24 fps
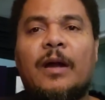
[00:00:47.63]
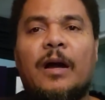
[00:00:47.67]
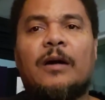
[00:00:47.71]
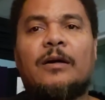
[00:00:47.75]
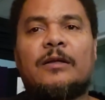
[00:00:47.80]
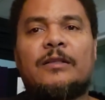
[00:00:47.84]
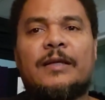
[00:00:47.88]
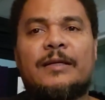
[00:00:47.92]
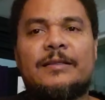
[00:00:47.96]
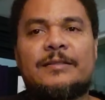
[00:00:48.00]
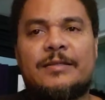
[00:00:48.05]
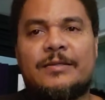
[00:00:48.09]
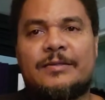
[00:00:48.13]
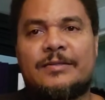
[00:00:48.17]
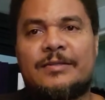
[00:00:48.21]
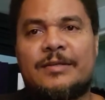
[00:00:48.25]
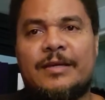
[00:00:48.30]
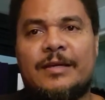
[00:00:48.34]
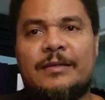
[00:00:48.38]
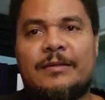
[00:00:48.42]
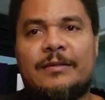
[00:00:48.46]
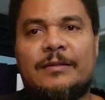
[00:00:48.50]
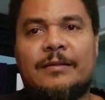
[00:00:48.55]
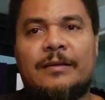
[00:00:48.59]
All that to
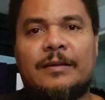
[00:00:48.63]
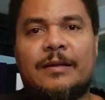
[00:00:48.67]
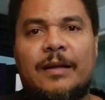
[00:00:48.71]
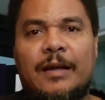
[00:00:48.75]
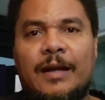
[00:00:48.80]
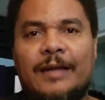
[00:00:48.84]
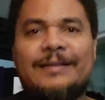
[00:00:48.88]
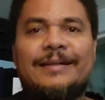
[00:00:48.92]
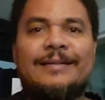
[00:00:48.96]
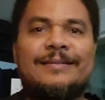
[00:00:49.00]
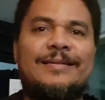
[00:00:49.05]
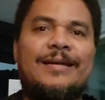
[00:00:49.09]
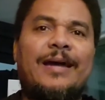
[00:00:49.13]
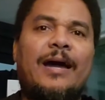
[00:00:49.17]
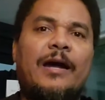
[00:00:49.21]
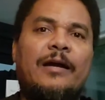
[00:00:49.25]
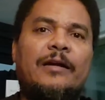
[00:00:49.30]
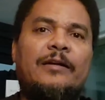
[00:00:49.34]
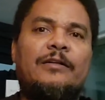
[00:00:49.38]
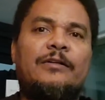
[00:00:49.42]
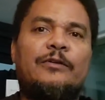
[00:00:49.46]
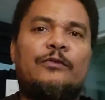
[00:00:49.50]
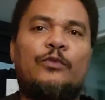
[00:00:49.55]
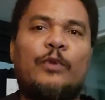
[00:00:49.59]
say, I got
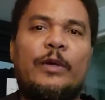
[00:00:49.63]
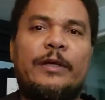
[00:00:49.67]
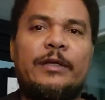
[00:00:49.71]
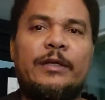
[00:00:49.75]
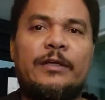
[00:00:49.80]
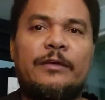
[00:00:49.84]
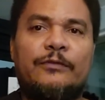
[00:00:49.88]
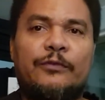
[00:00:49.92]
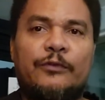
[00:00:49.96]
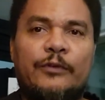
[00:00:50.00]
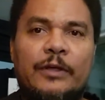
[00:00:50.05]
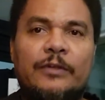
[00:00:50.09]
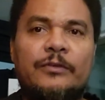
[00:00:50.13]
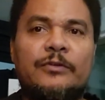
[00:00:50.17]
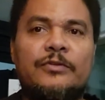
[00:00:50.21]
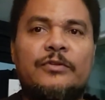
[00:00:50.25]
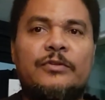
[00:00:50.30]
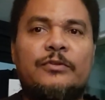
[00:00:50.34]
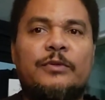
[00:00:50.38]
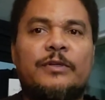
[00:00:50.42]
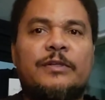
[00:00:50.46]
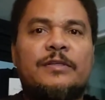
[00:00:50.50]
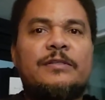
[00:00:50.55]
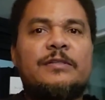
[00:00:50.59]
tired of waiting for
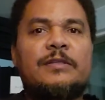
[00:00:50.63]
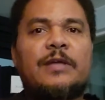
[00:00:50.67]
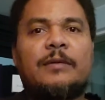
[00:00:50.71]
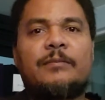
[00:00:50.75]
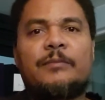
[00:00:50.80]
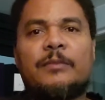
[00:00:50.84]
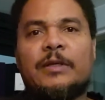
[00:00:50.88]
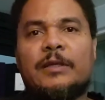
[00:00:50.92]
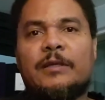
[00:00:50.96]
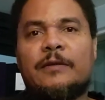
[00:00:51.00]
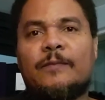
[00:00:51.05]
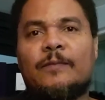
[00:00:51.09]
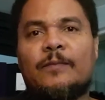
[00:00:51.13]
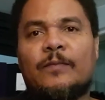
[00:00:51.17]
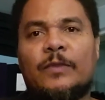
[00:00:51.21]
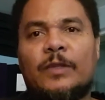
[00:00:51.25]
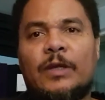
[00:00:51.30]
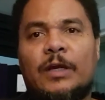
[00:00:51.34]
others to accept me.